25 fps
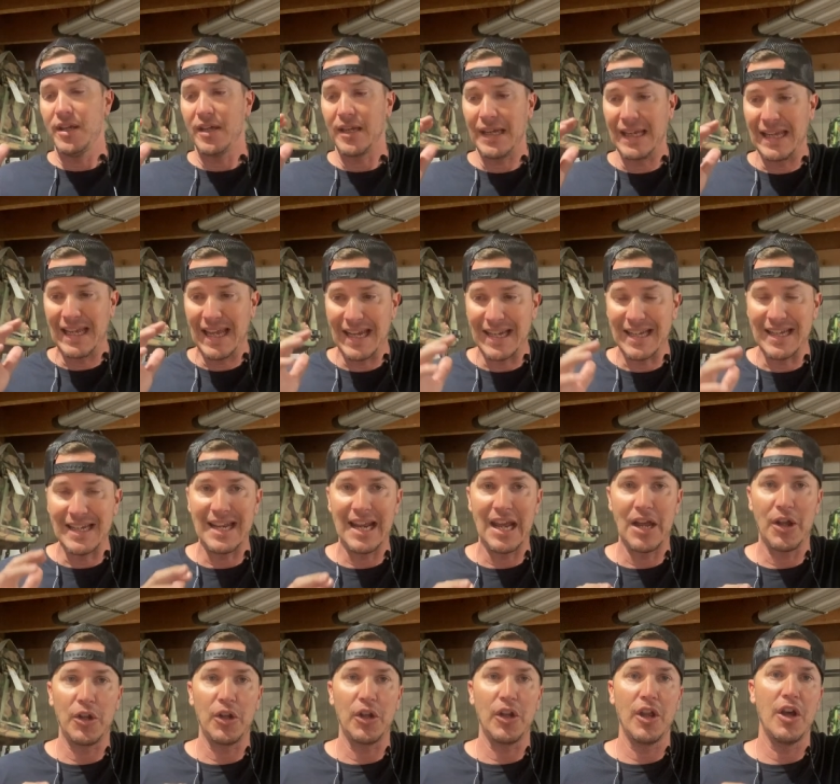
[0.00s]
getting
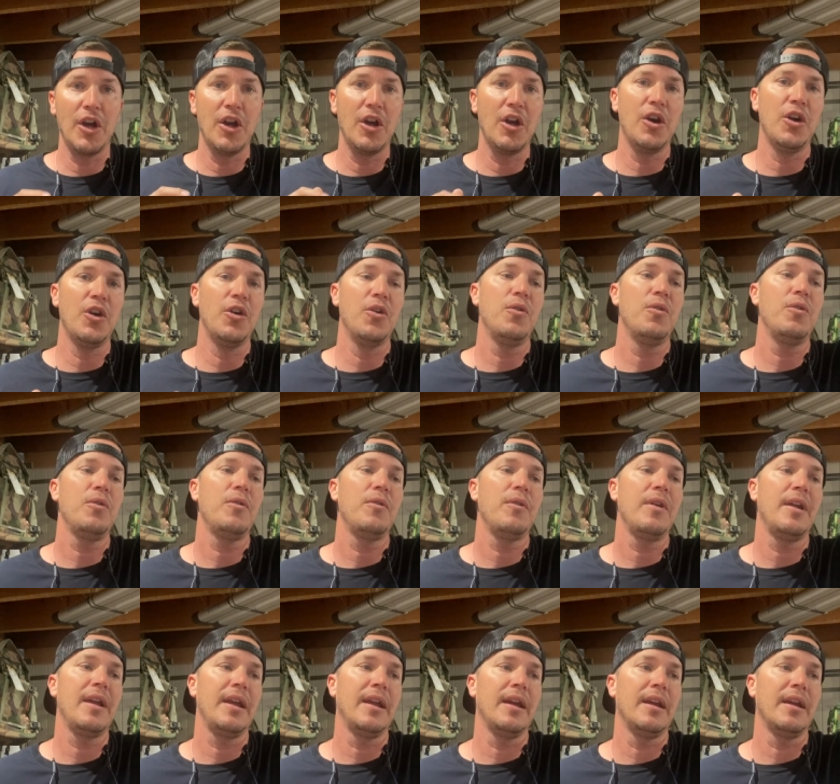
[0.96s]
down low
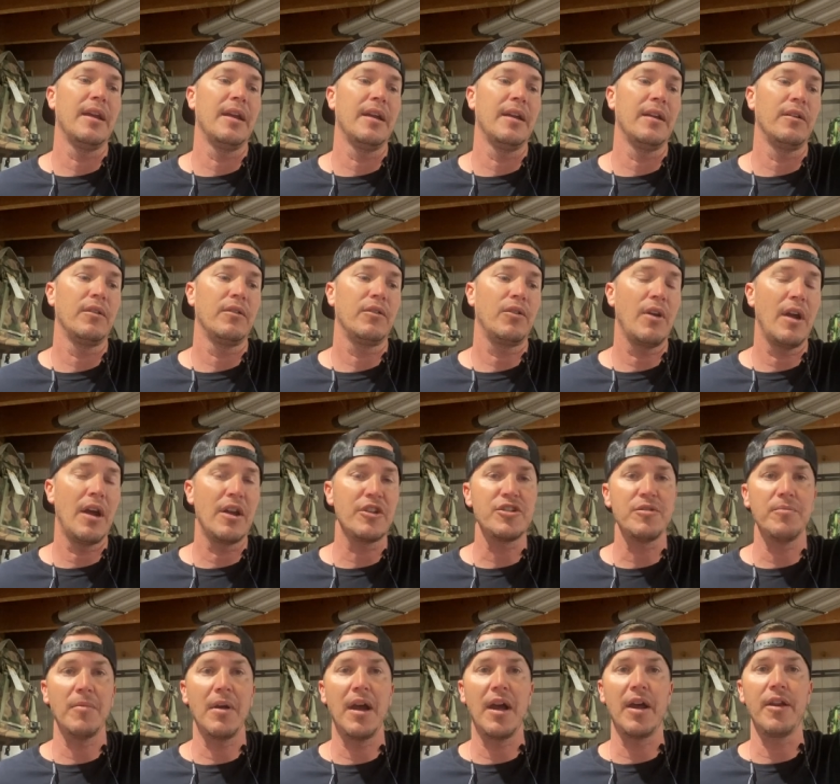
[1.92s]
and
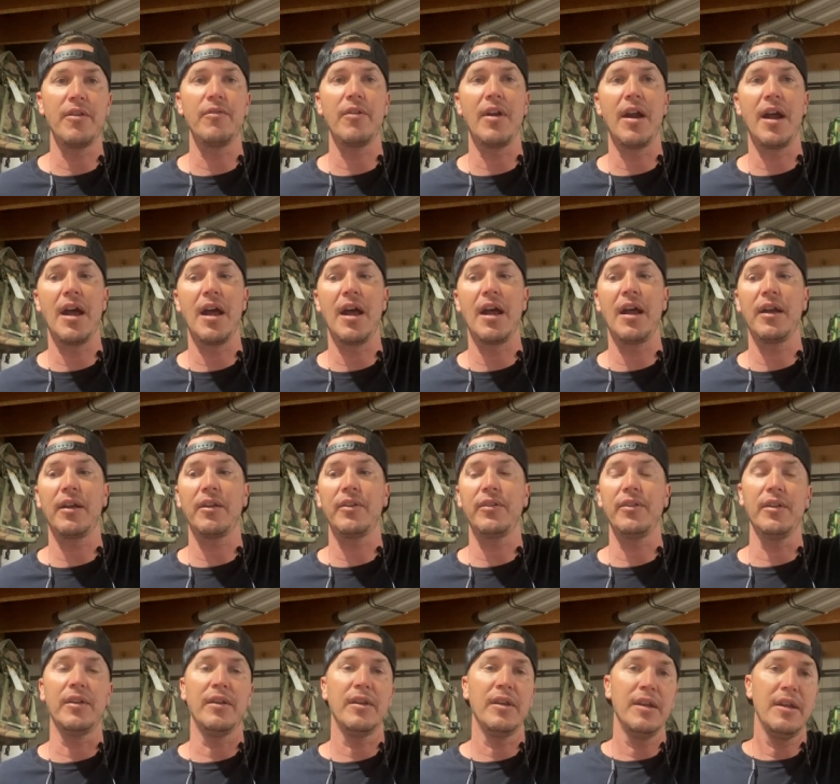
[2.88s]
crouching behind rocks
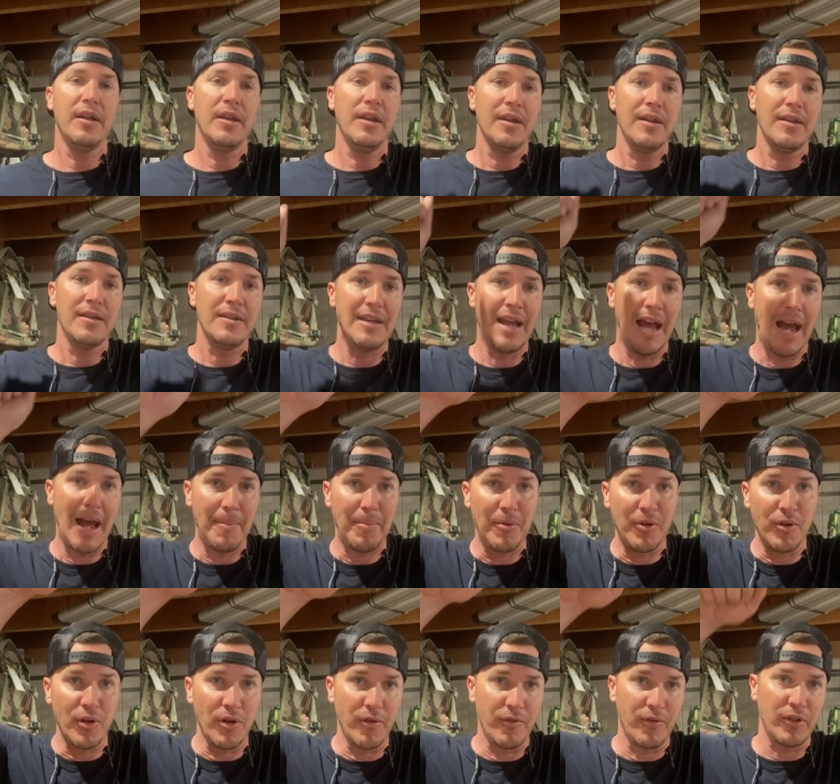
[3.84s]
and
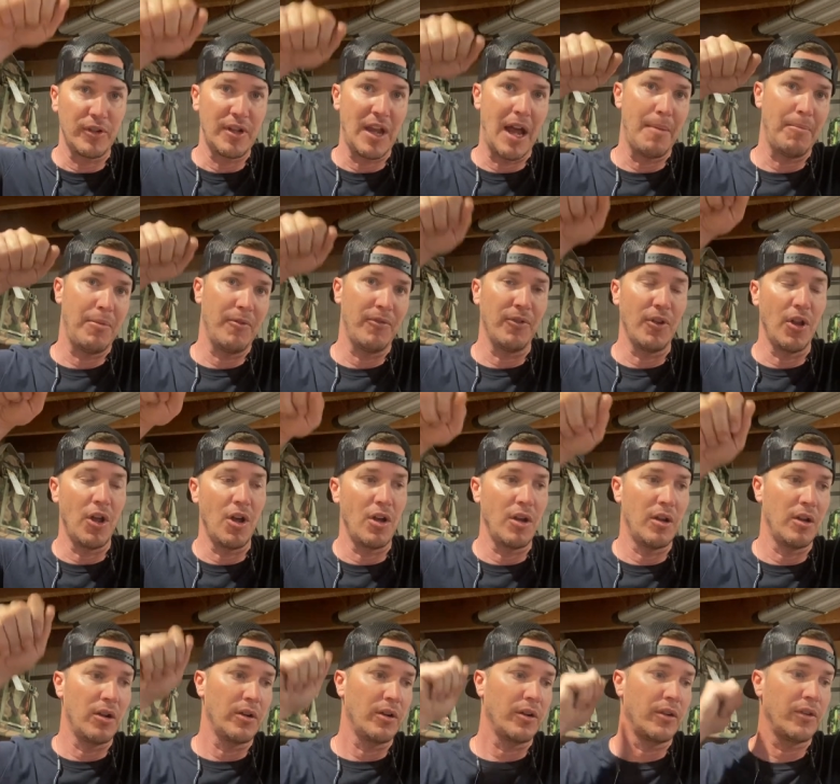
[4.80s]
dapping over top of
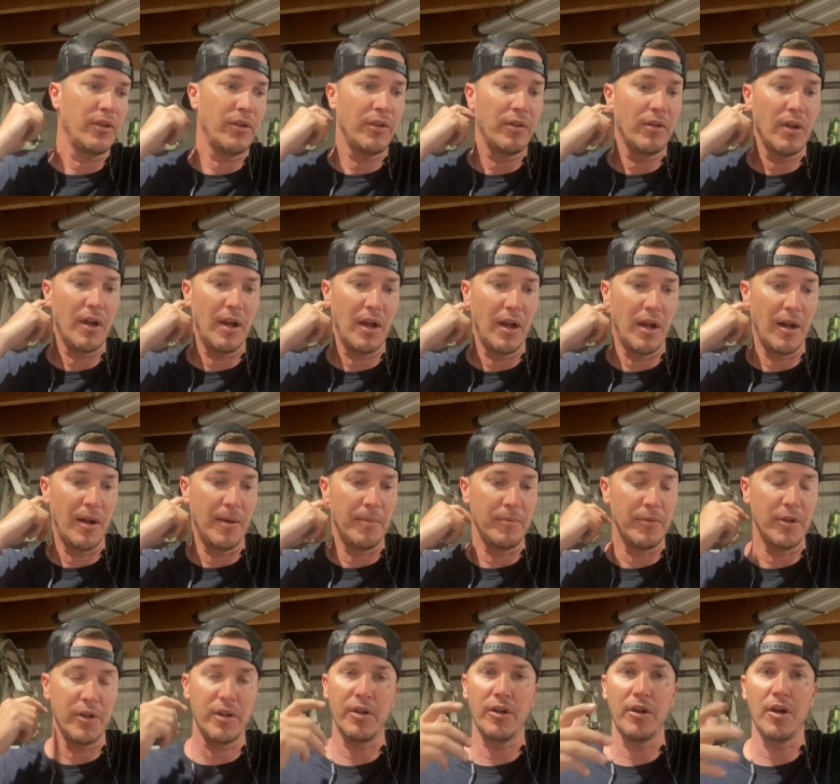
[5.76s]
logs, um,
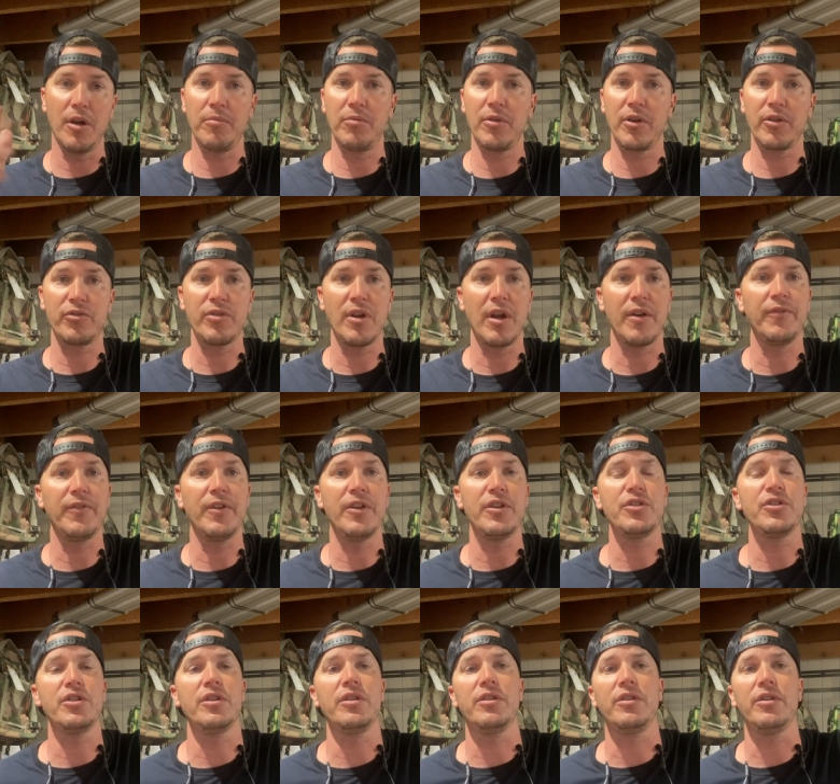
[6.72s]
you can go brook trout
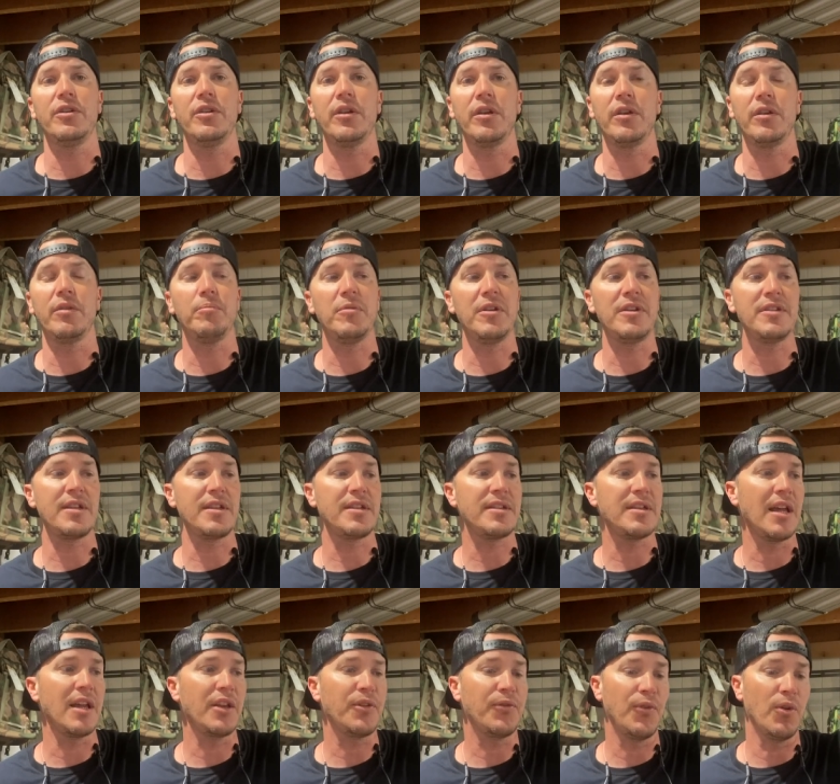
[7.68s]
fishing. You can be
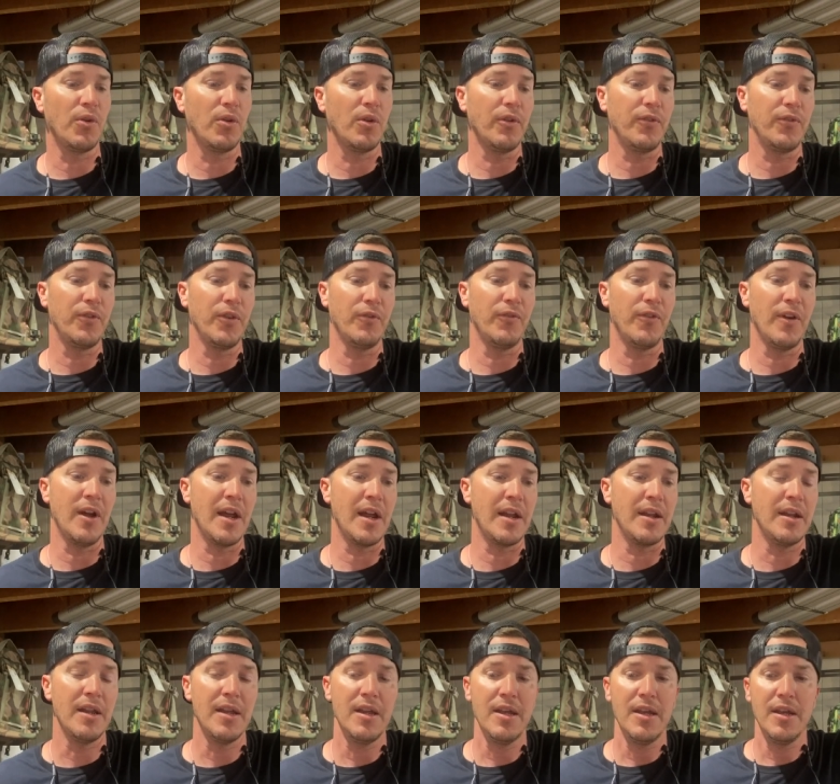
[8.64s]
successful if you
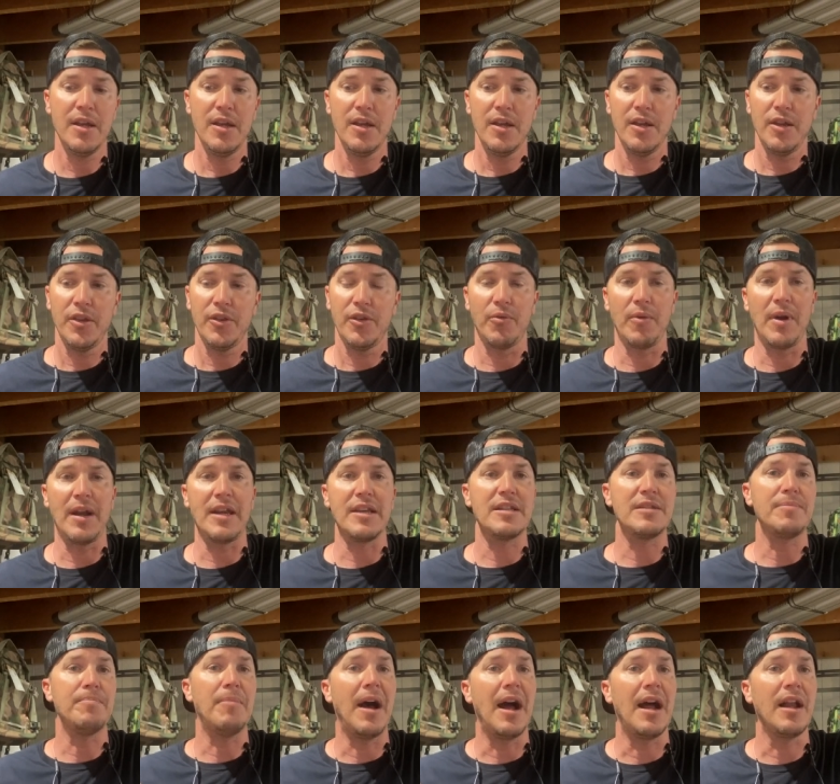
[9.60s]
find the right
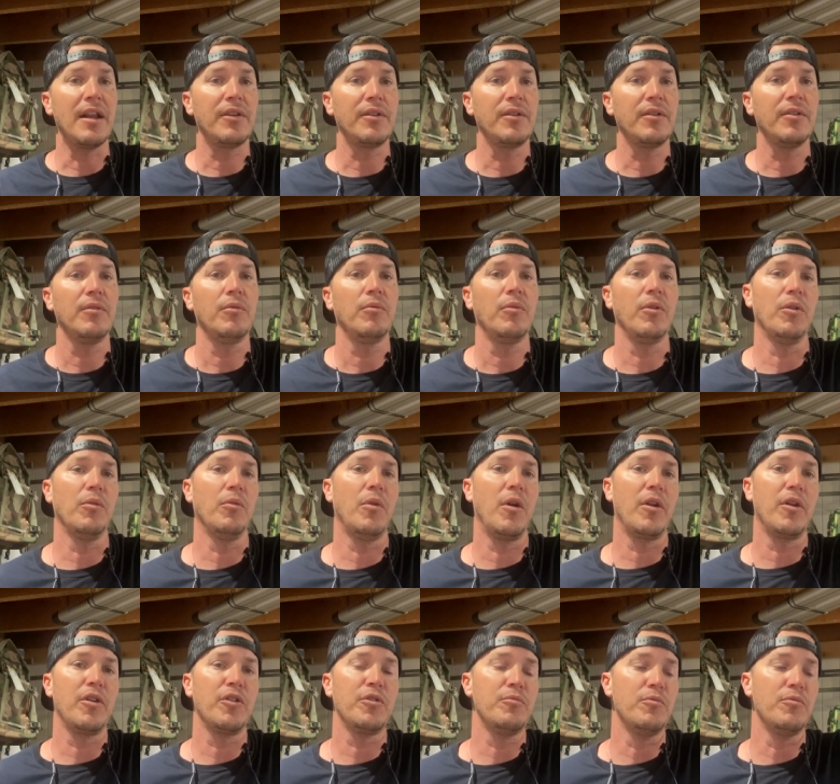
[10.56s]
spots where the water's